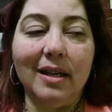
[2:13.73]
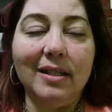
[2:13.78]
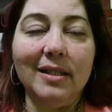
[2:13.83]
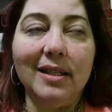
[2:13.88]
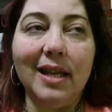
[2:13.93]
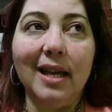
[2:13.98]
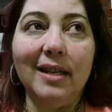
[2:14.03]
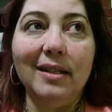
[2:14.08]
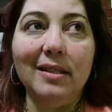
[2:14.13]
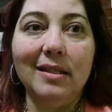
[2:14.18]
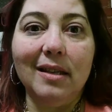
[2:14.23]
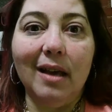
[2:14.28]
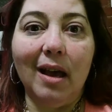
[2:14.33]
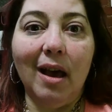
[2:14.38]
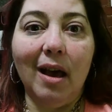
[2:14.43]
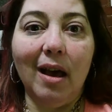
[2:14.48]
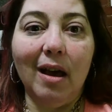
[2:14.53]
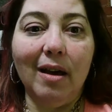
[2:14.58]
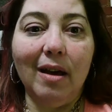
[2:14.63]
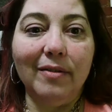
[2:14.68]
sense
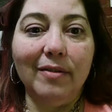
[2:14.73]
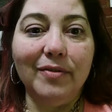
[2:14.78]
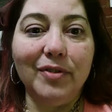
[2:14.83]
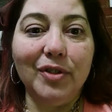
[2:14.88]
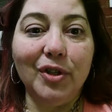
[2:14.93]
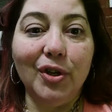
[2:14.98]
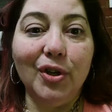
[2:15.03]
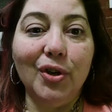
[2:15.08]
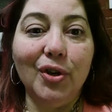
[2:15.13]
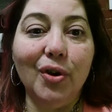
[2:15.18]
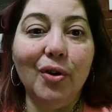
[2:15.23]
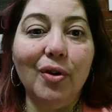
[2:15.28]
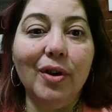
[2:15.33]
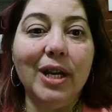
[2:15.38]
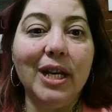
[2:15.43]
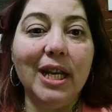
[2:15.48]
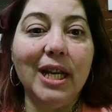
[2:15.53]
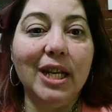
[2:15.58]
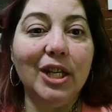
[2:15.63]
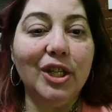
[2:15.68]
of
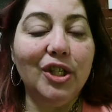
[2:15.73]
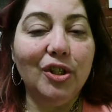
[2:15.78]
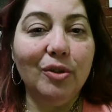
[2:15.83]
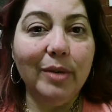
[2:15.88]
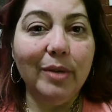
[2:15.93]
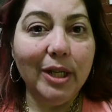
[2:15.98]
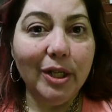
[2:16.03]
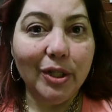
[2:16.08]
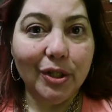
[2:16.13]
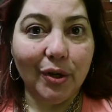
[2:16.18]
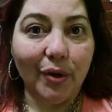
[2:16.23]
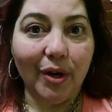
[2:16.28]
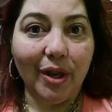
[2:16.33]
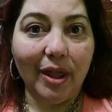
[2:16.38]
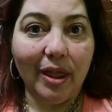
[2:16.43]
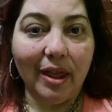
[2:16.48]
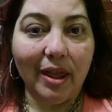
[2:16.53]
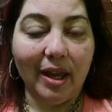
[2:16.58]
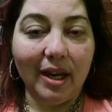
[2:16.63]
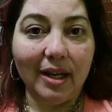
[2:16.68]
security in doing
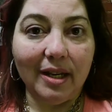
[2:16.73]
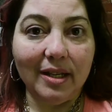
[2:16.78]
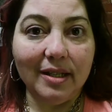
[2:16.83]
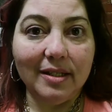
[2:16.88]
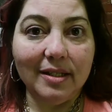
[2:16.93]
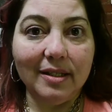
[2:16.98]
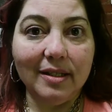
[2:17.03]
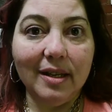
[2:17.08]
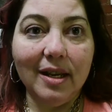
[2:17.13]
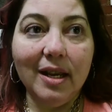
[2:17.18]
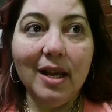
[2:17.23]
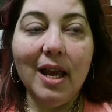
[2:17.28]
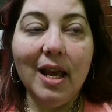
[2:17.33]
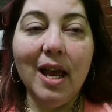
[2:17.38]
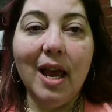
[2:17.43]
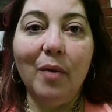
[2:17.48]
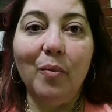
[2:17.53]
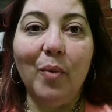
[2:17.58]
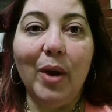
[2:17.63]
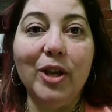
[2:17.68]
certain things.
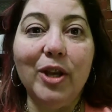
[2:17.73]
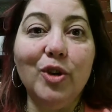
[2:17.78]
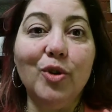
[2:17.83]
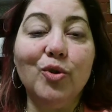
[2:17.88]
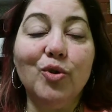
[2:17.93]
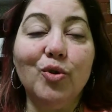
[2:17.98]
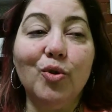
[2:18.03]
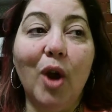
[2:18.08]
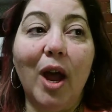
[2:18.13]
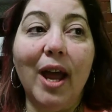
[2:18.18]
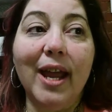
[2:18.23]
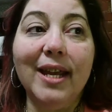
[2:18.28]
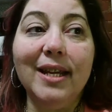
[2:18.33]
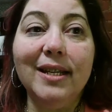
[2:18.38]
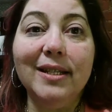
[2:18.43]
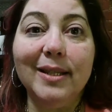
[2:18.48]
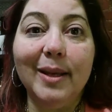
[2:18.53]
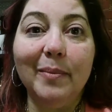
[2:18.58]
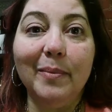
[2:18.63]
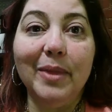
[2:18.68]
When you're
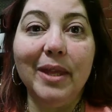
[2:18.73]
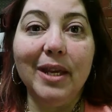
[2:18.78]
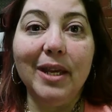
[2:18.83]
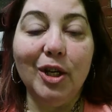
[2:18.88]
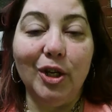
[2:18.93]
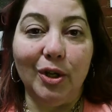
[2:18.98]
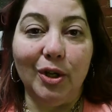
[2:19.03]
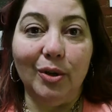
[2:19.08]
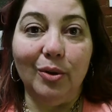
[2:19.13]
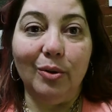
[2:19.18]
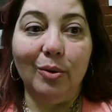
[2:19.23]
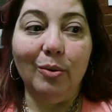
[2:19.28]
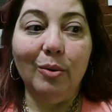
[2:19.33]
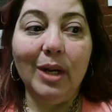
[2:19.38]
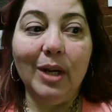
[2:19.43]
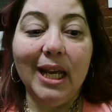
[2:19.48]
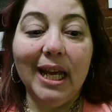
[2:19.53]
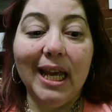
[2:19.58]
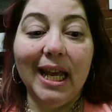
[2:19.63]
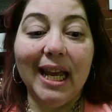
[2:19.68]
trying something new,
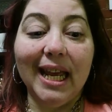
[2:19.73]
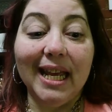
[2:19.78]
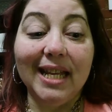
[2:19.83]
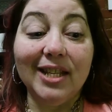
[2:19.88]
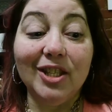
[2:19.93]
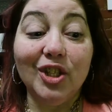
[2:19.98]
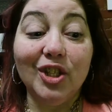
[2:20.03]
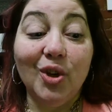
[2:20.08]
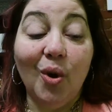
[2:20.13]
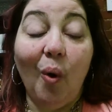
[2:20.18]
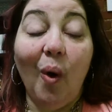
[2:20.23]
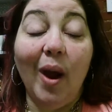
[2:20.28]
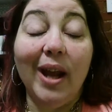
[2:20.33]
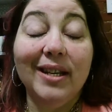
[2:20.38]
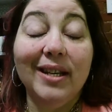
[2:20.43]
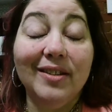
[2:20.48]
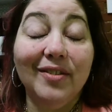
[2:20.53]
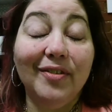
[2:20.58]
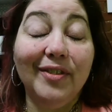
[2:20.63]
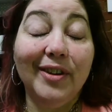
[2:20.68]
it's
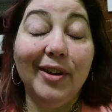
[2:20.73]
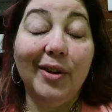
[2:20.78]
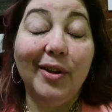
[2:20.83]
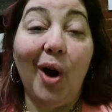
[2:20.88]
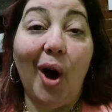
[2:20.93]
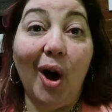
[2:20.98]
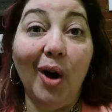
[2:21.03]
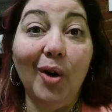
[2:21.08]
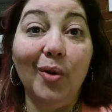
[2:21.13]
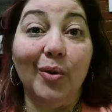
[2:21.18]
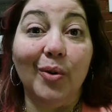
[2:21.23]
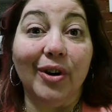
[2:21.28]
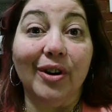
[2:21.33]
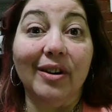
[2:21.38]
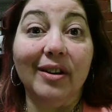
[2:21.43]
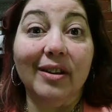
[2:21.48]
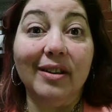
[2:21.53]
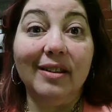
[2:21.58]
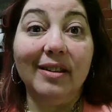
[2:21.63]
going to feel awkward.